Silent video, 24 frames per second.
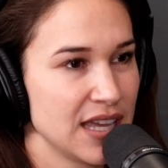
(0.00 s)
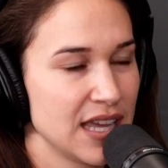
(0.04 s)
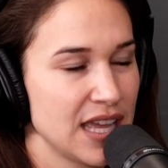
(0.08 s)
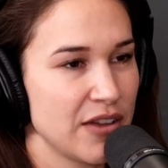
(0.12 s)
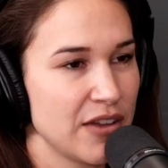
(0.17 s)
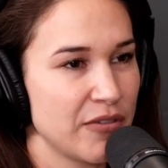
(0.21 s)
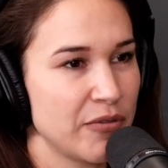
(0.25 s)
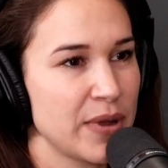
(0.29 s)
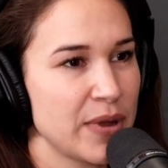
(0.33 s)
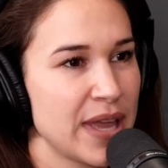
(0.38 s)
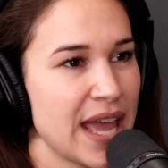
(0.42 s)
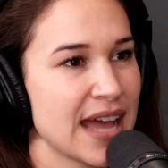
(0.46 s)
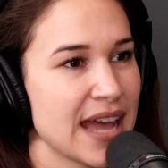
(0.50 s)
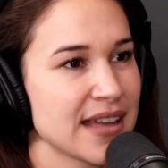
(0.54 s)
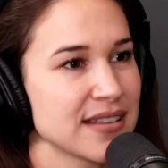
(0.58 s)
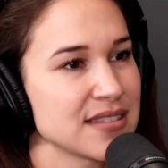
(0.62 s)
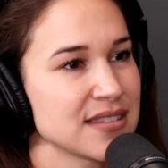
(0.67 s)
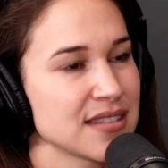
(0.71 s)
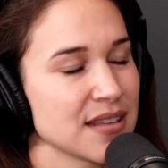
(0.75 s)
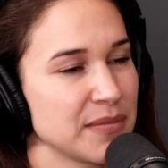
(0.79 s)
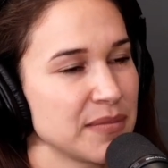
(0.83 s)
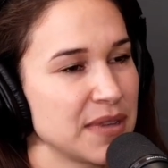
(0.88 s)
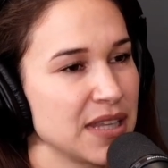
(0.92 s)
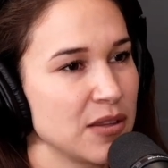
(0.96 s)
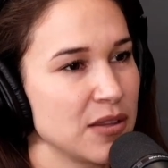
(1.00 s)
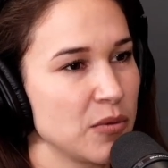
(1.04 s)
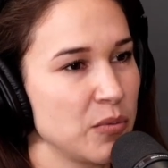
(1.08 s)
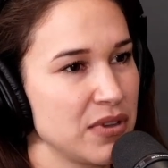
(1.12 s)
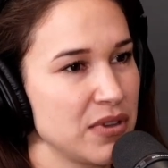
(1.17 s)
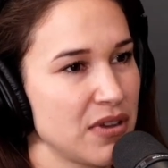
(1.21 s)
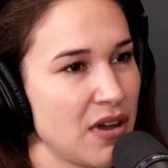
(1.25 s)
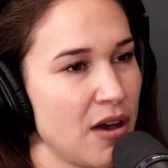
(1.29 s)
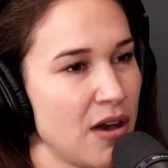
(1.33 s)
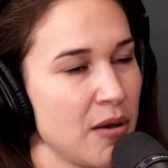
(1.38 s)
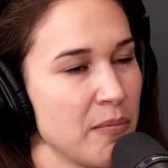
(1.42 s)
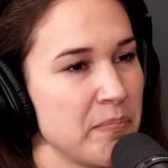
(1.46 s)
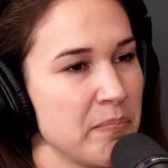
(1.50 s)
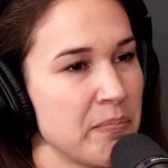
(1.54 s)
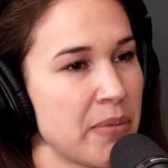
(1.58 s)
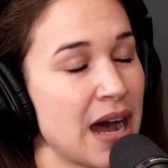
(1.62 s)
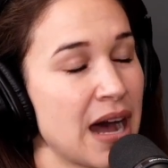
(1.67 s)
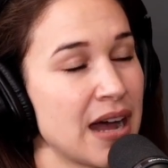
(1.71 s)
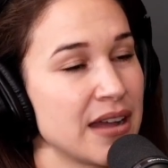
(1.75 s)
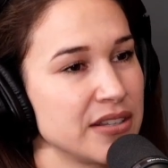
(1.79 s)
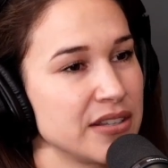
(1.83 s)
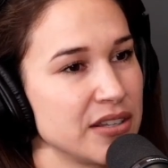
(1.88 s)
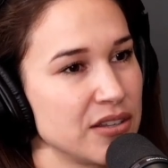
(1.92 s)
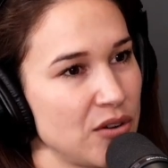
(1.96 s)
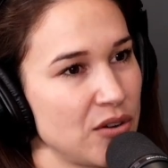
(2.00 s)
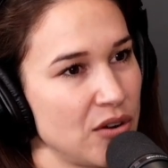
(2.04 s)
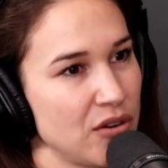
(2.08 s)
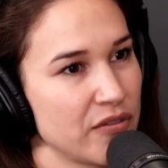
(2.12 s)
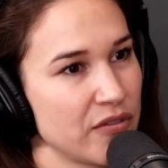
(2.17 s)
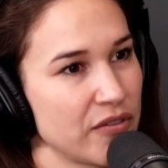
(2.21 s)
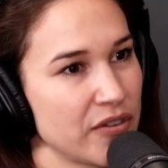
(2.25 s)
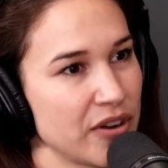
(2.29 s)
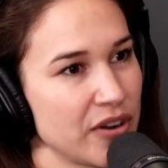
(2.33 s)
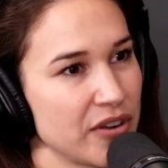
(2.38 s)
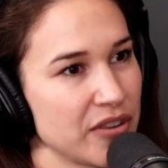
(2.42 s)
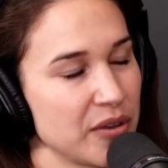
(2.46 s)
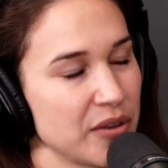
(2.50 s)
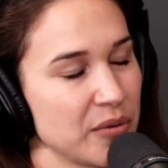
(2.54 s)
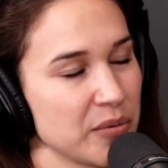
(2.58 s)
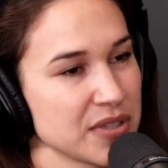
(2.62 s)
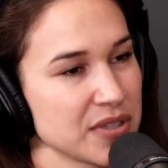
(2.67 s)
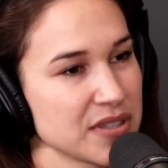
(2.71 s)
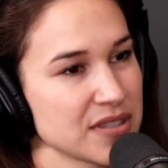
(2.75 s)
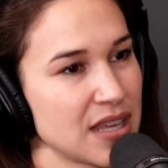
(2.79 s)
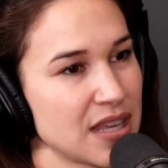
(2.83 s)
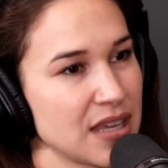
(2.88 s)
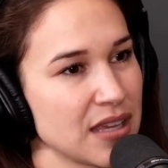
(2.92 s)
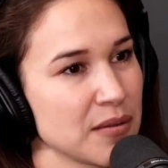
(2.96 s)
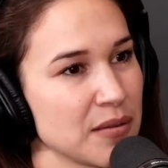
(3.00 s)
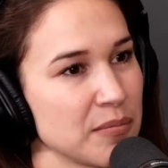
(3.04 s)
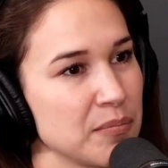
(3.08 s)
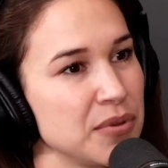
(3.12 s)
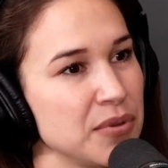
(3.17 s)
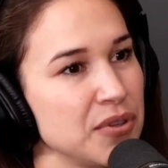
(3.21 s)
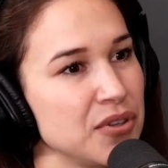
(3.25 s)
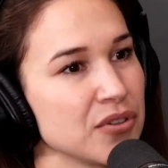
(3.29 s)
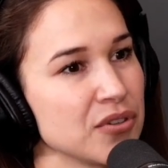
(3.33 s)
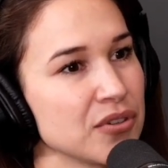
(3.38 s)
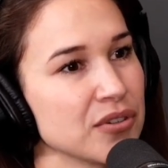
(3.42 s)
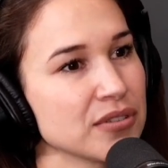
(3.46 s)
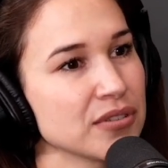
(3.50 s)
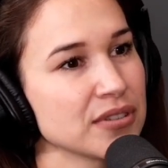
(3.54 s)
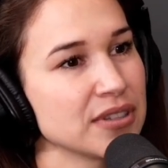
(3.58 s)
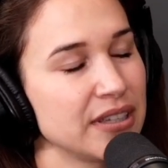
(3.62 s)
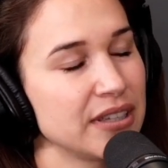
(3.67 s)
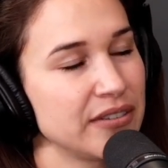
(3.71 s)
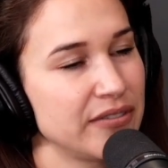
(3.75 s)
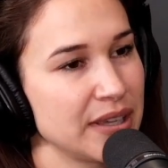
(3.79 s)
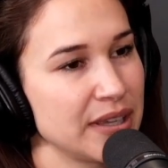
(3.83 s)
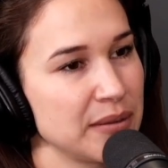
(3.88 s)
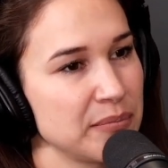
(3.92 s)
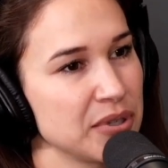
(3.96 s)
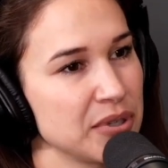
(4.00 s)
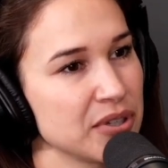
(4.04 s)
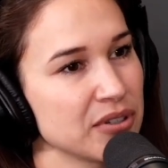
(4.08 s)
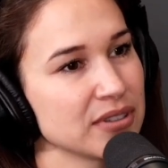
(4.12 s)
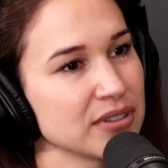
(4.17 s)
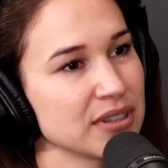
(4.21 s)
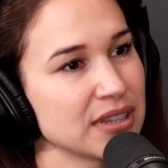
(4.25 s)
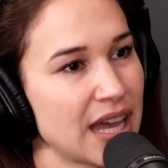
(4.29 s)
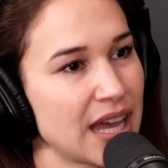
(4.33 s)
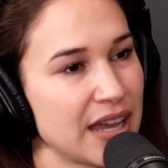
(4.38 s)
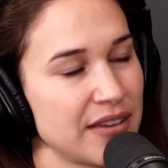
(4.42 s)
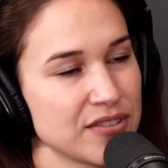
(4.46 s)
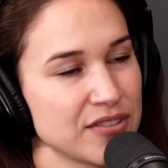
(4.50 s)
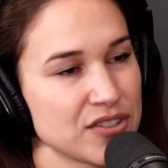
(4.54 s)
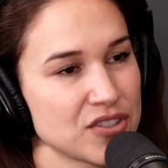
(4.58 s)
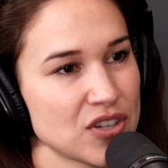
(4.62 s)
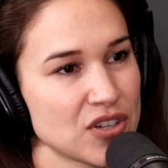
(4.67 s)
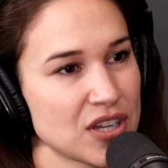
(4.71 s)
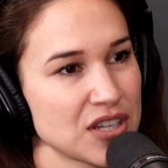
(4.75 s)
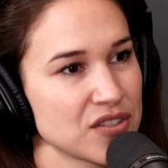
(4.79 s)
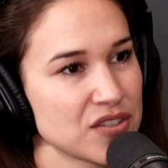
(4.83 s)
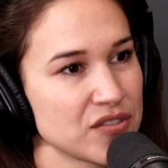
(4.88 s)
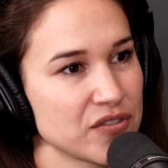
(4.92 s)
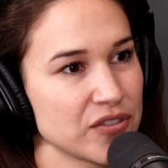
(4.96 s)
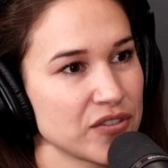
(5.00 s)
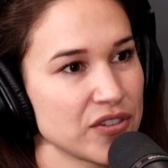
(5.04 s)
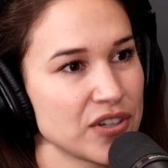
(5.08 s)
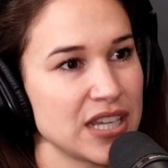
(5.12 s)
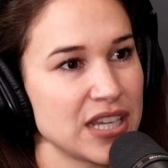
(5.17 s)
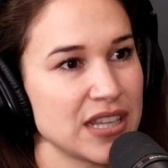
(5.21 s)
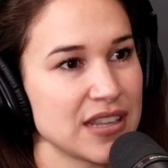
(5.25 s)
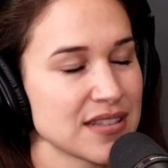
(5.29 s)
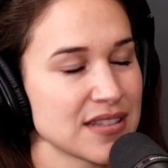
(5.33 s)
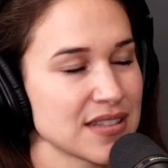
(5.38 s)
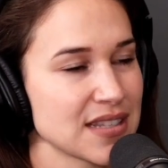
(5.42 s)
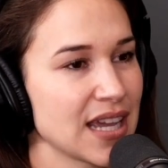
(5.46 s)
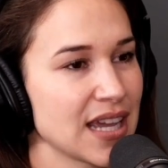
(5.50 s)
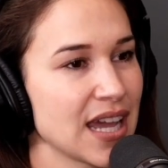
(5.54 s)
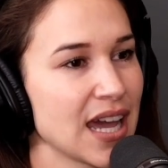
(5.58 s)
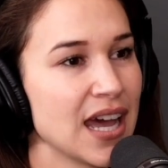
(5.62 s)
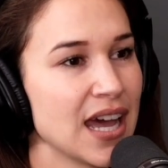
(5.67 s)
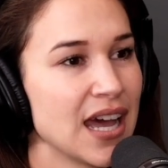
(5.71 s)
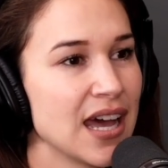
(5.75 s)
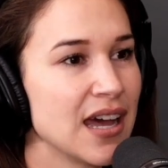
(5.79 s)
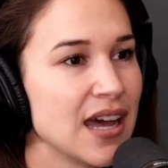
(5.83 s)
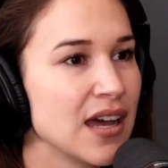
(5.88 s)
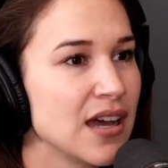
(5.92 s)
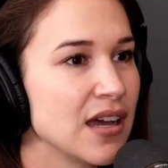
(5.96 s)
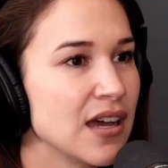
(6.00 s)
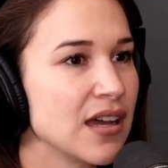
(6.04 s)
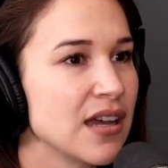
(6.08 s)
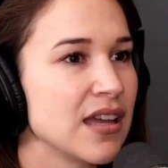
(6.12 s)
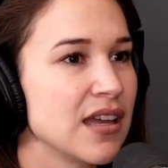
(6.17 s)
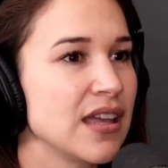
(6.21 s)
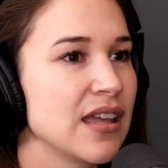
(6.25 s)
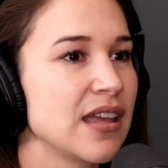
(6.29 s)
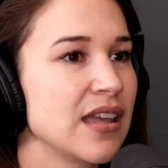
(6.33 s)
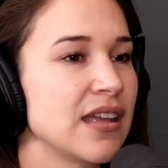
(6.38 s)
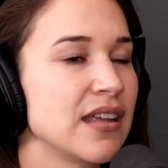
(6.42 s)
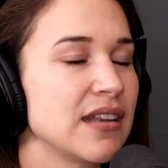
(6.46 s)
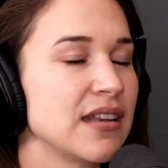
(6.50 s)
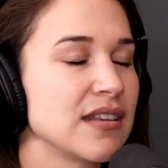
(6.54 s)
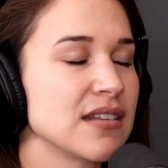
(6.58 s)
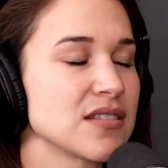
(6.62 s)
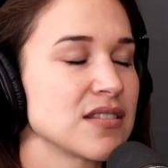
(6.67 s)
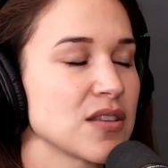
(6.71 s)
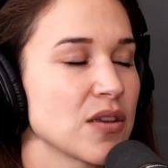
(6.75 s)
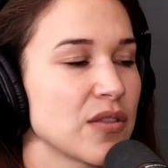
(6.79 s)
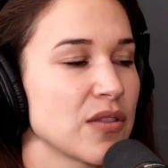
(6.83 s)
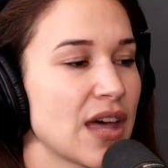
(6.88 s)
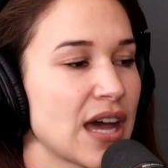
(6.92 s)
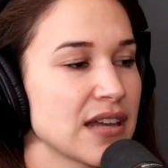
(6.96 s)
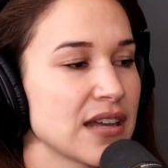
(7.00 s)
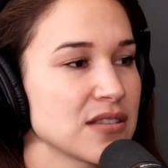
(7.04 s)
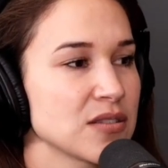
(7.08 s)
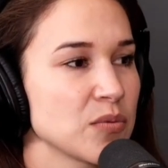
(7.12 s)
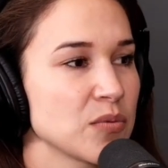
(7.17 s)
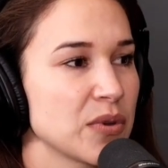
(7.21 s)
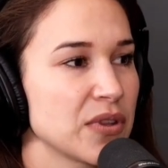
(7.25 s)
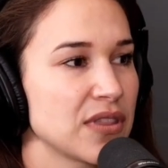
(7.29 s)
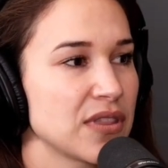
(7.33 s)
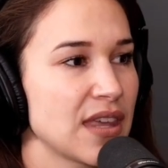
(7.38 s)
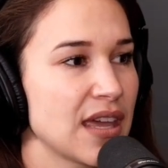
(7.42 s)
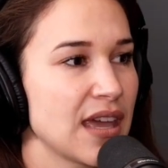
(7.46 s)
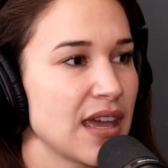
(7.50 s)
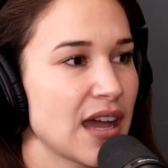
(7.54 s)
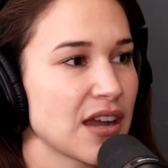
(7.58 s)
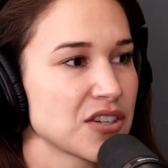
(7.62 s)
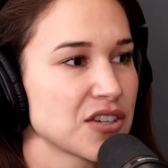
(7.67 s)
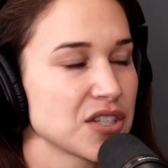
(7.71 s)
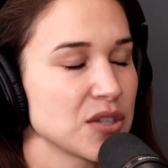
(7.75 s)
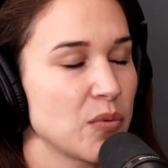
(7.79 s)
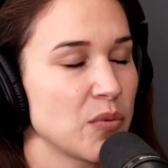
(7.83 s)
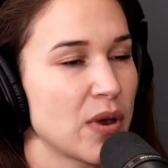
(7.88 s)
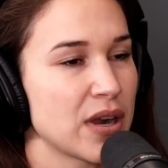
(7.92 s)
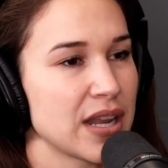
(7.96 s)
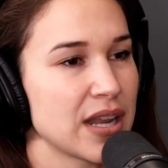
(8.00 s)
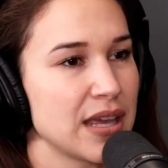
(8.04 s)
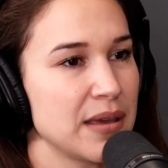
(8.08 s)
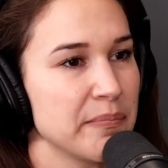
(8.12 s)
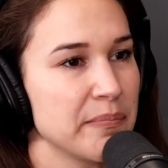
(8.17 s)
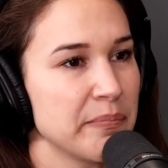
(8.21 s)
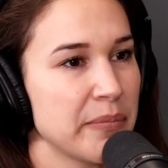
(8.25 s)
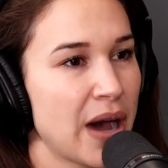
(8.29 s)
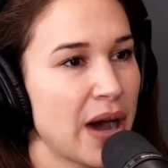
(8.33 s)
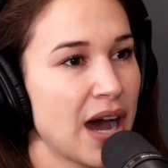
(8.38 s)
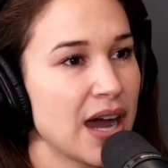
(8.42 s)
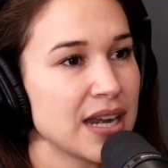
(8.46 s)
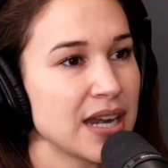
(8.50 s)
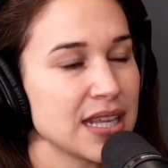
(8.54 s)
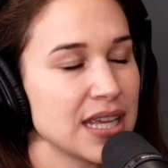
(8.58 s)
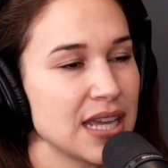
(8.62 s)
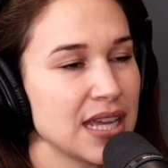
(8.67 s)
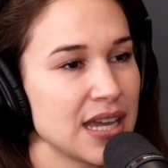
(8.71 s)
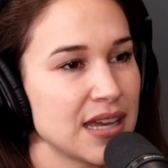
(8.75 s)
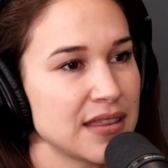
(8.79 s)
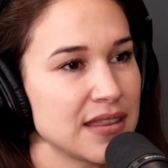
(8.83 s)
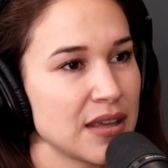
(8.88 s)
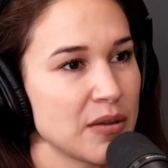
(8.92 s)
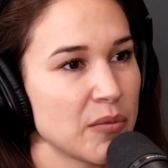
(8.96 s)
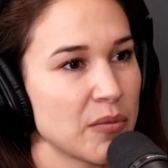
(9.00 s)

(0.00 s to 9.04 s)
if we had something that we all bonded over that was like pure living, pure life, stress-free, that's like, and so that's what they actually want to embody. And